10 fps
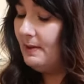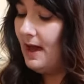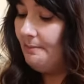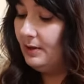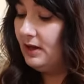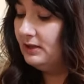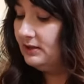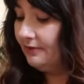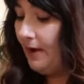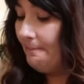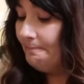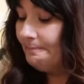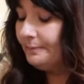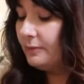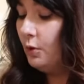pan because of
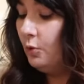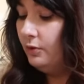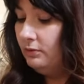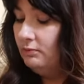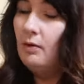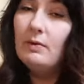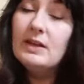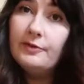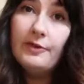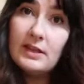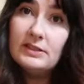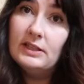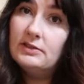firstly